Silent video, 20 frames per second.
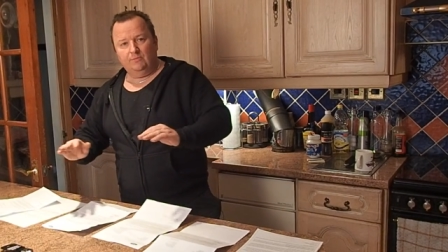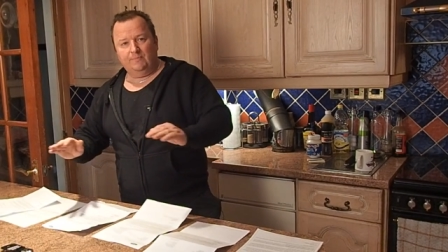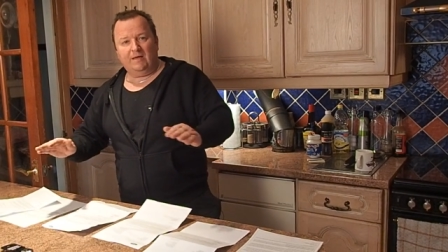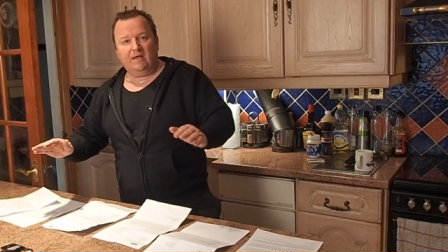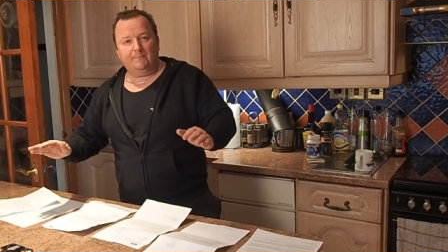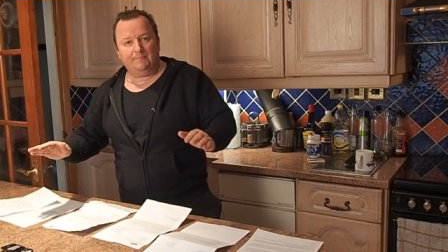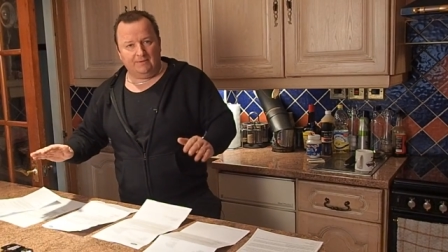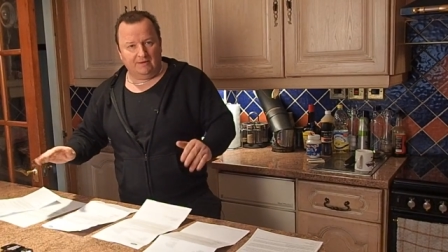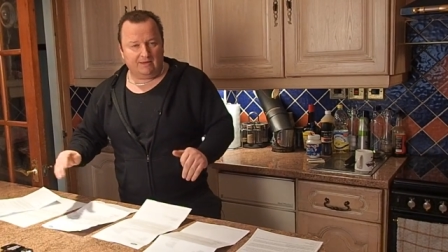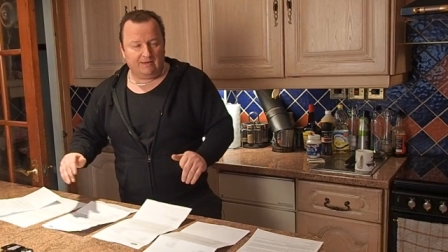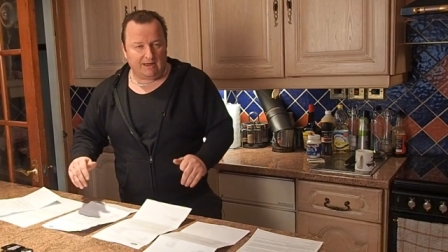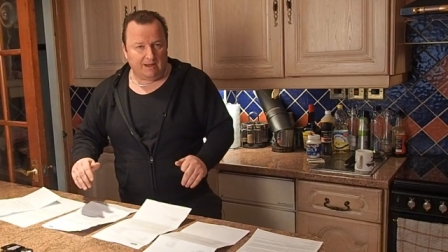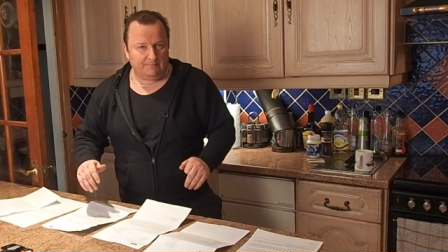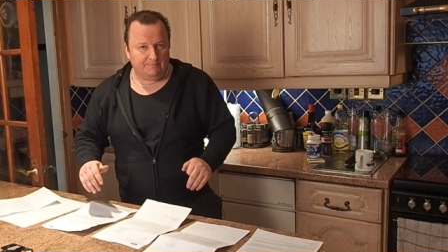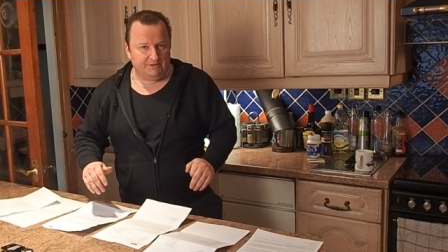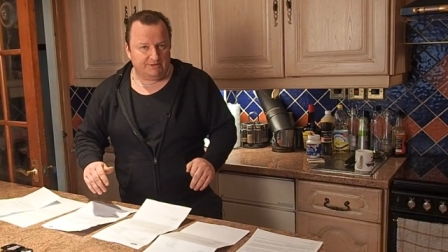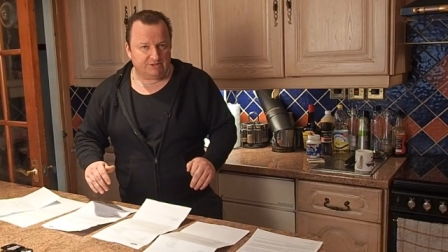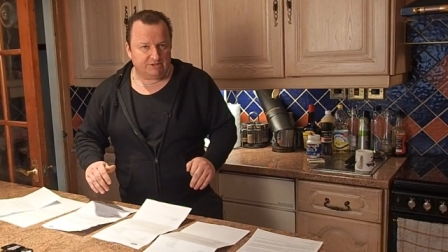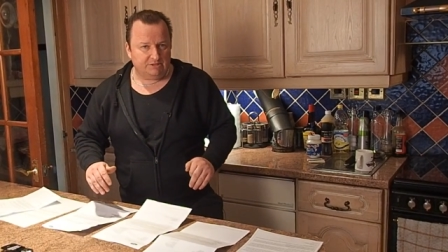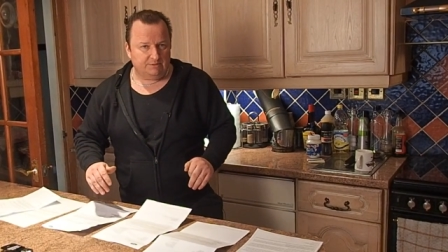about bigger
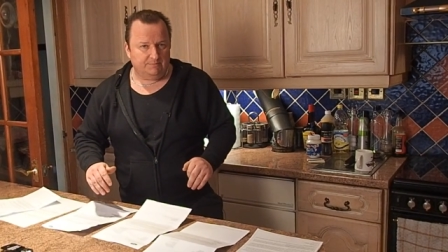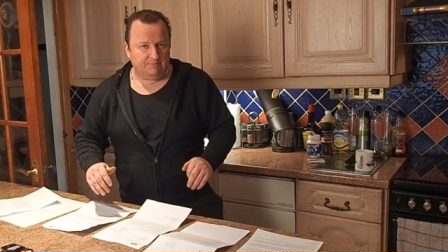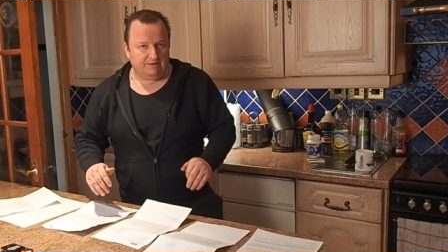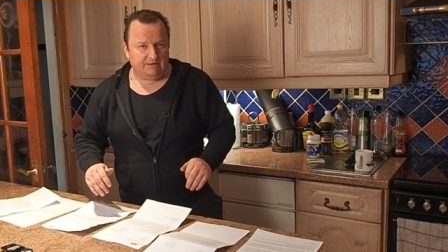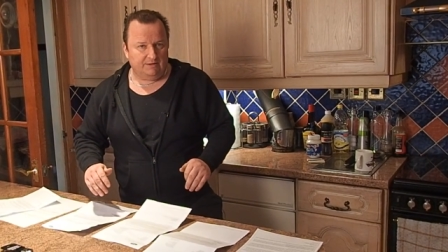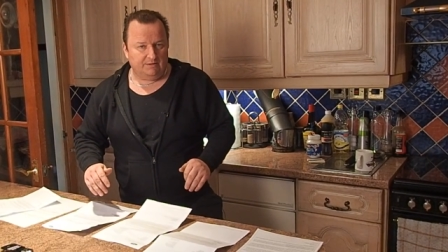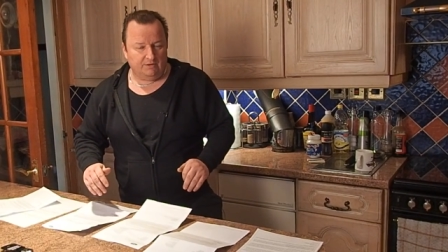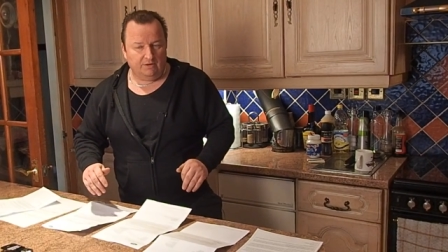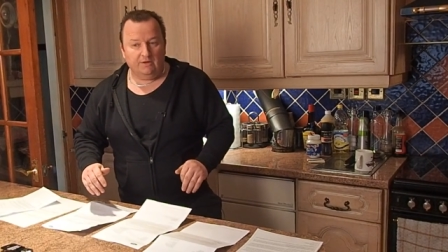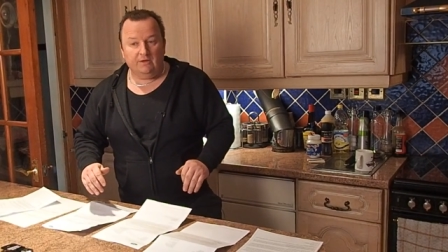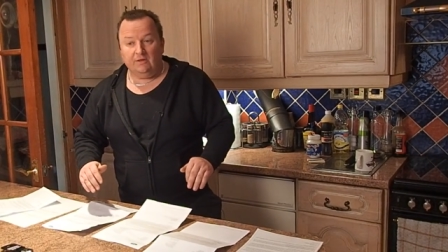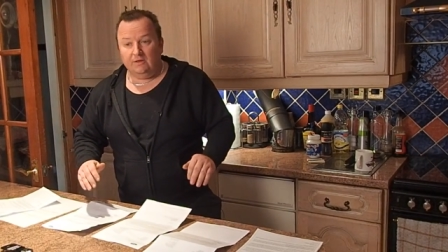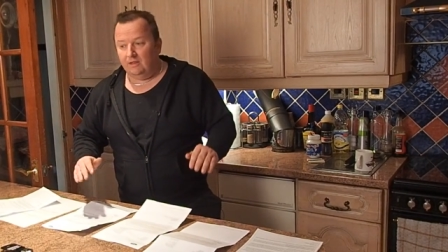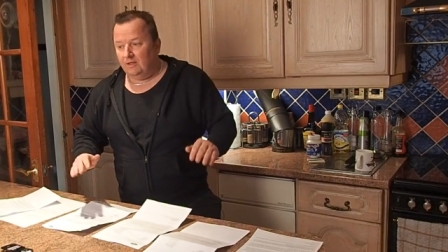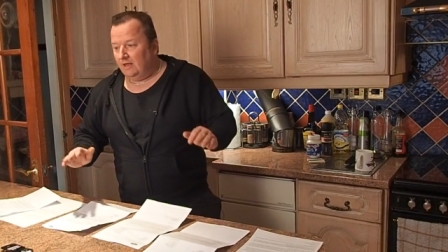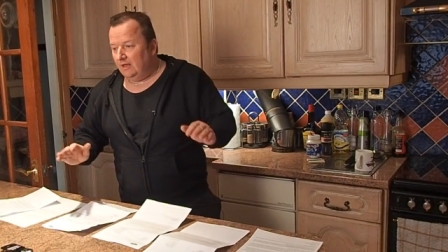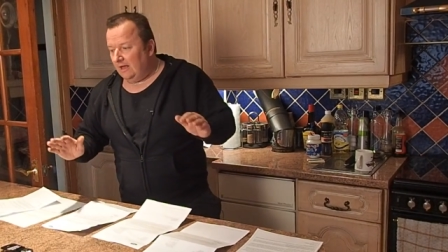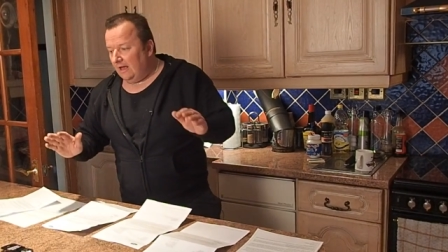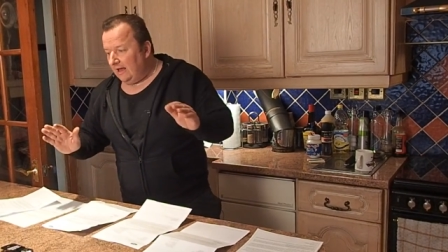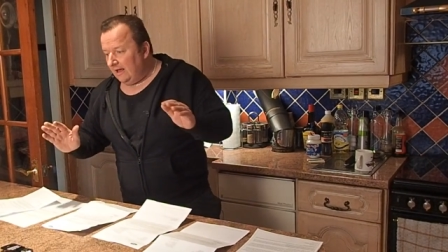companies in a minute,
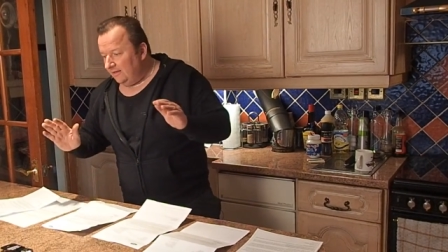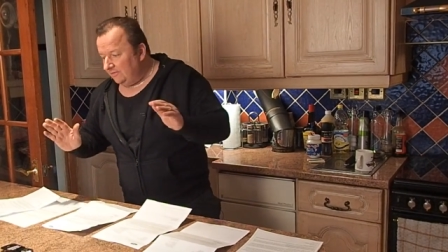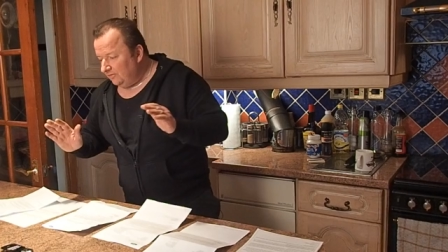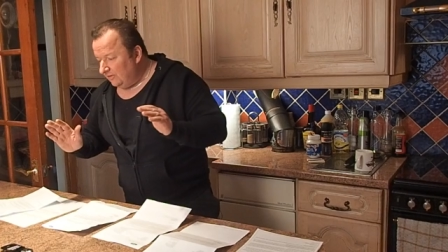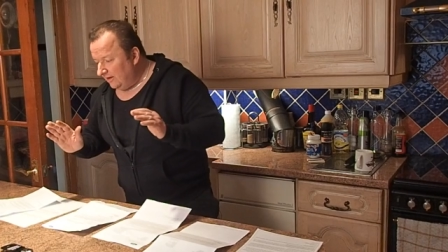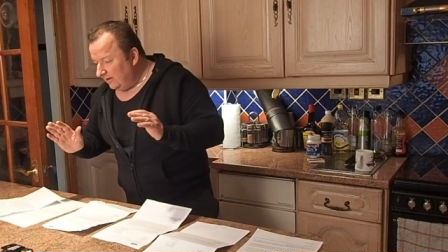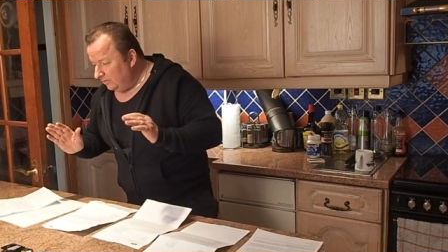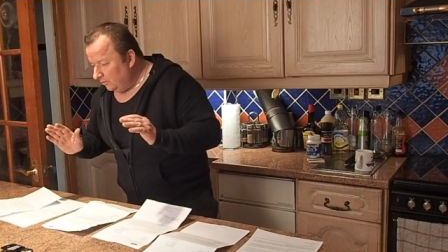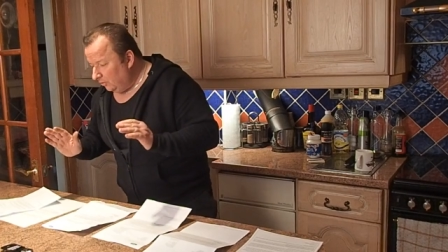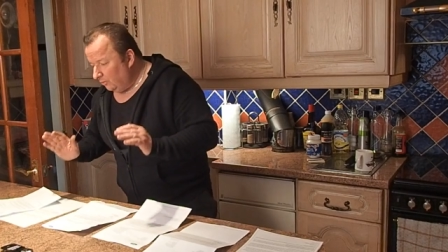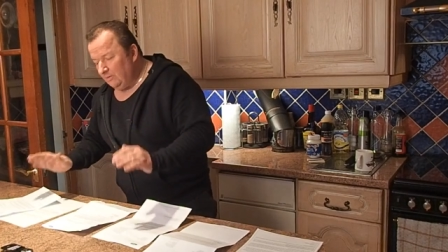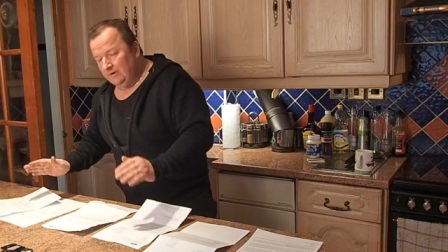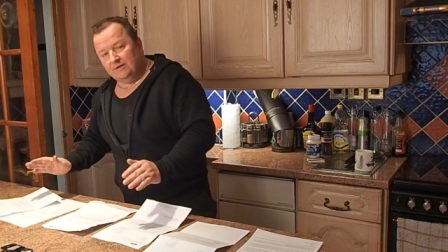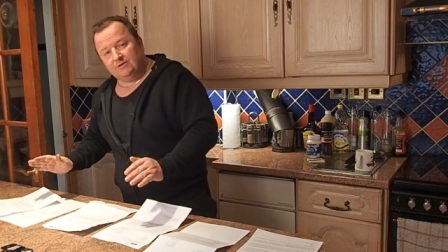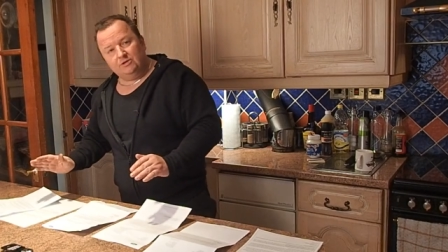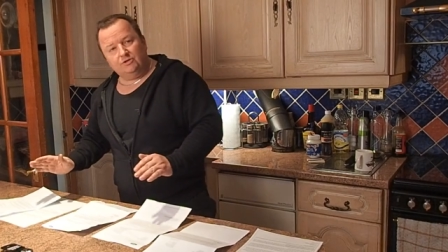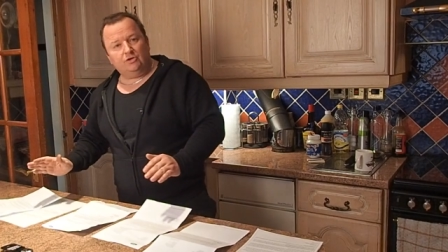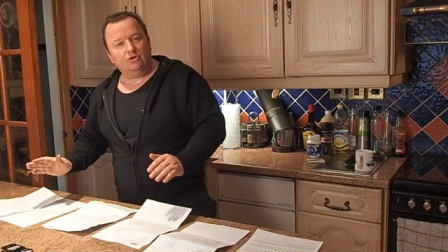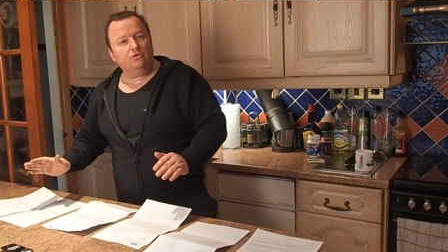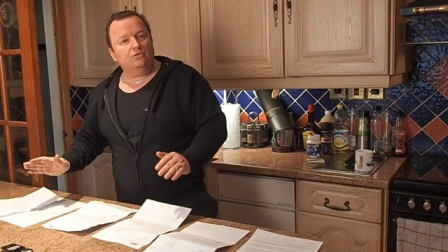and they're not
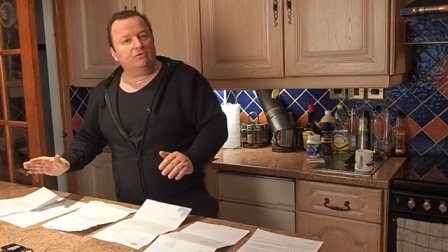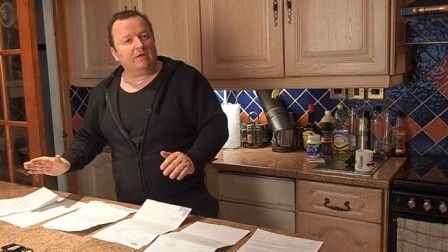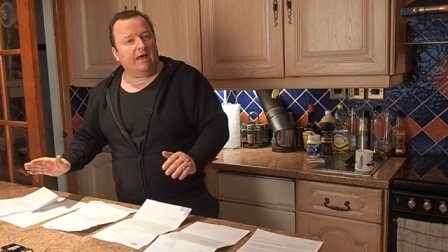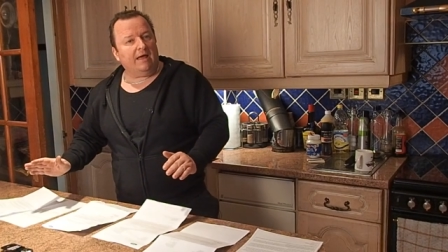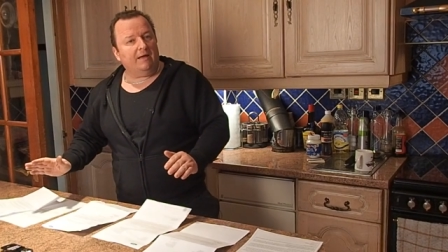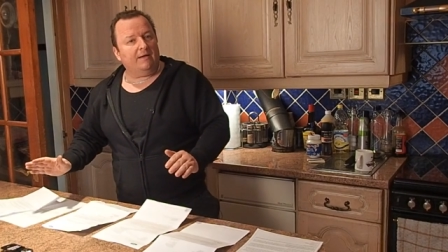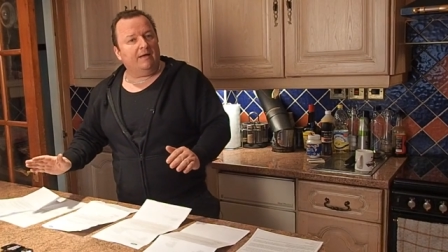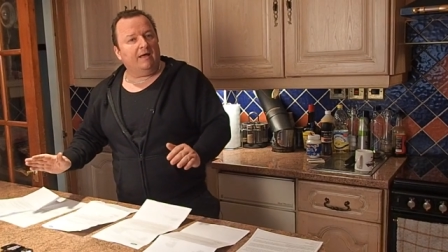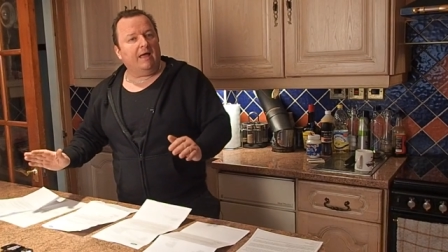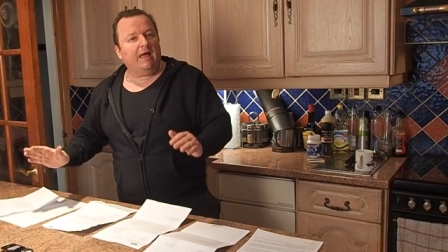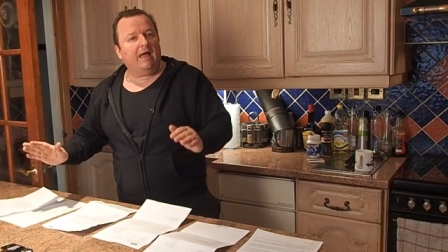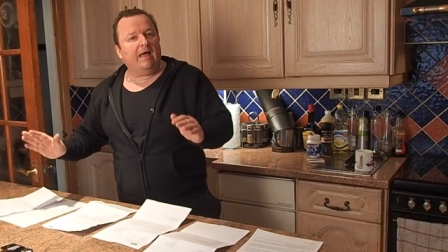willing to do that.